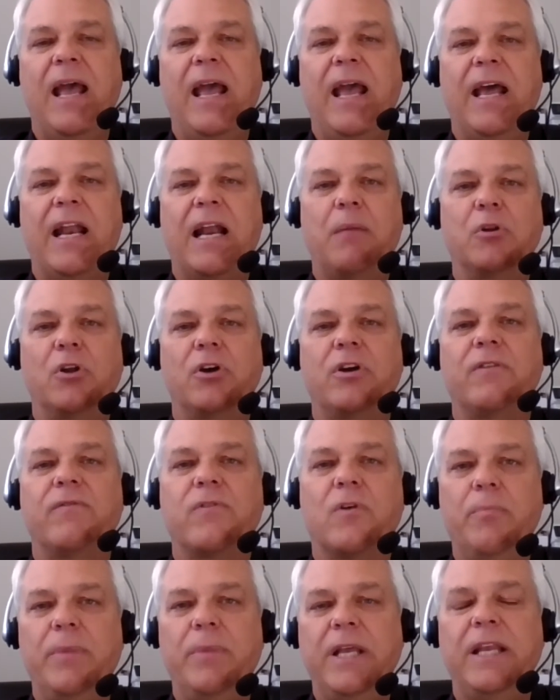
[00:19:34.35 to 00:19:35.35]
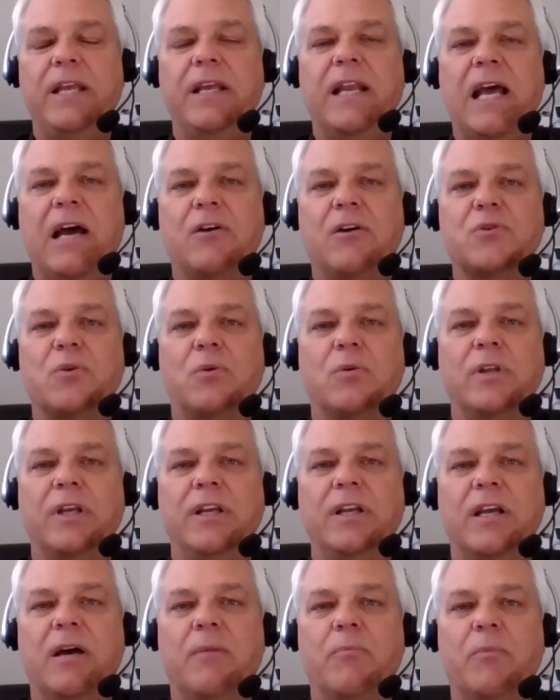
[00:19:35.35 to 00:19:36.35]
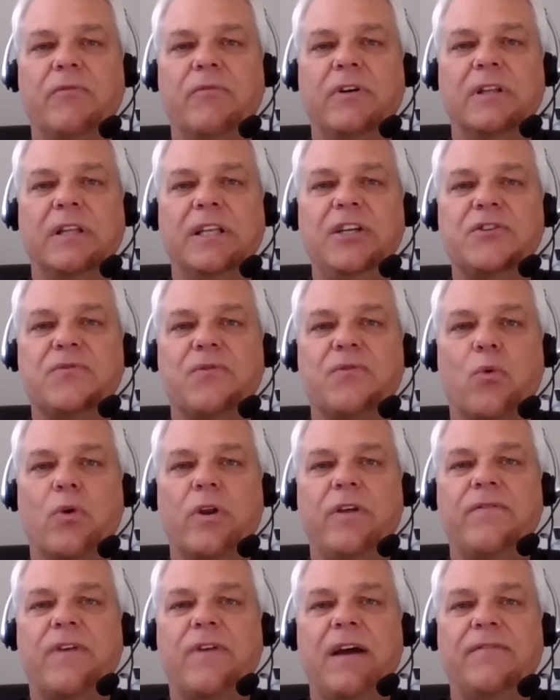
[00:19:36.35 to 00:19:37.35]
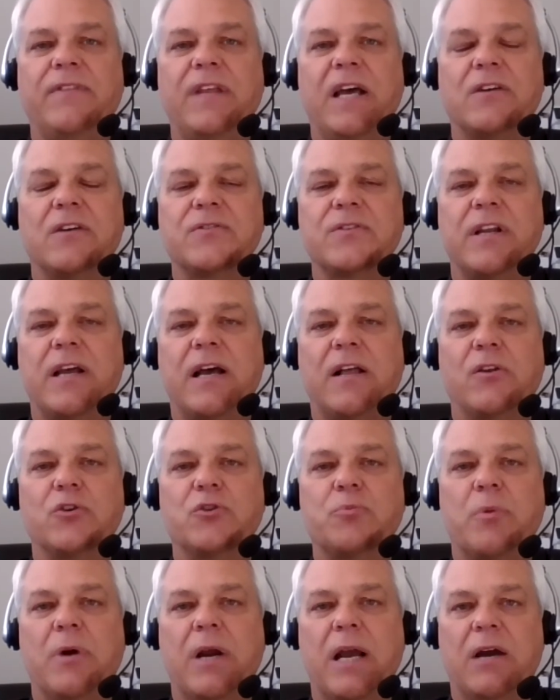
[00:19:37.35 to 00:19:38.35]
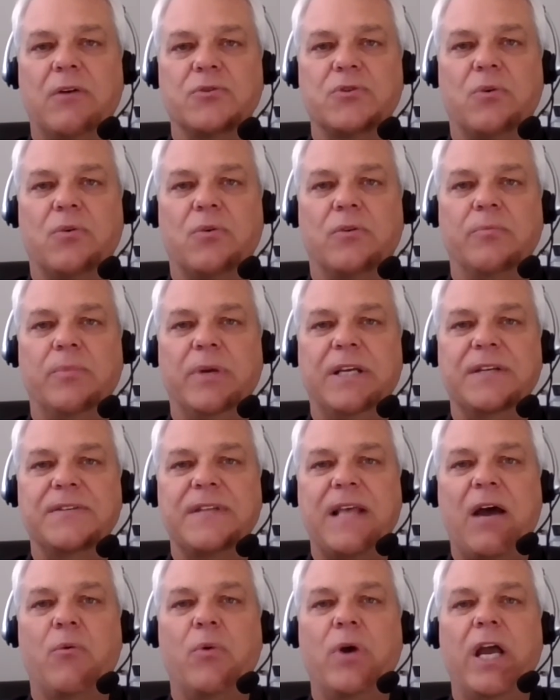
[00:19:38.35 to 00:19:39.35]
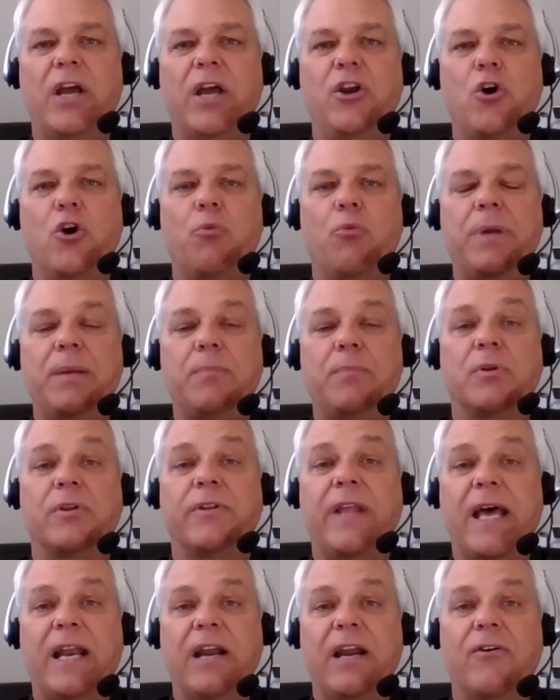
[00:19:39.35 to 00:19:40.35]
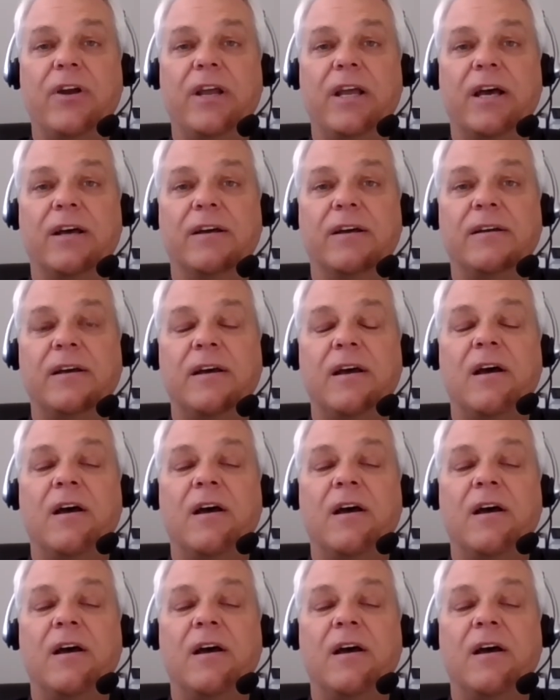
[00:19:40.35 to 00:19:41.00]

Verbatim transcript: And I'm looking for a median household income of at least $45,000 per household, because that way I know people in that area